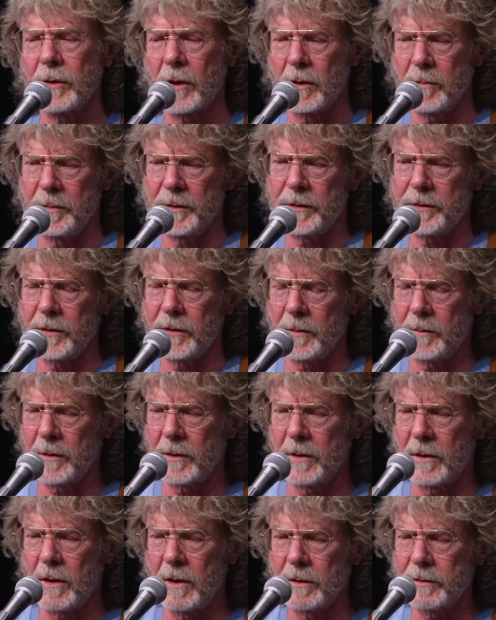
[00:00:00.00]
taught me
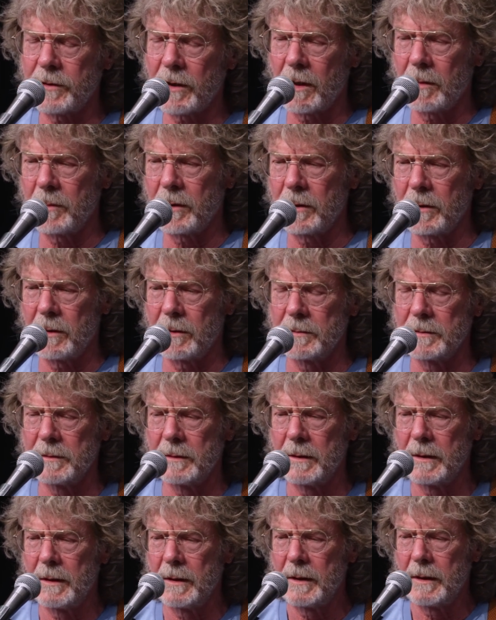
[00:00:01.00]
something a long time ago,
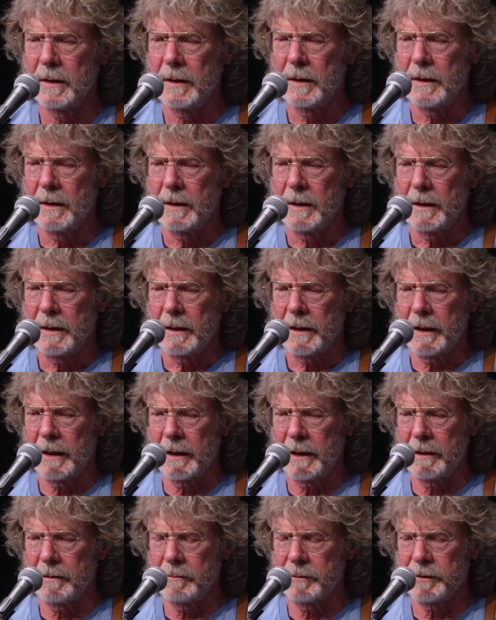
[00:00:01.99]

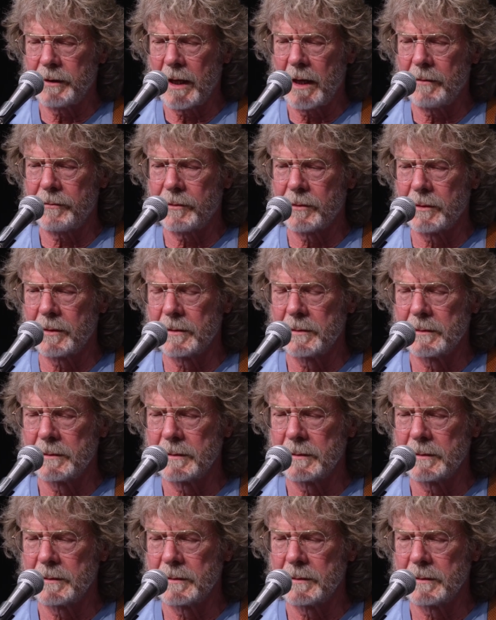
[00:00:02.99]
and it was after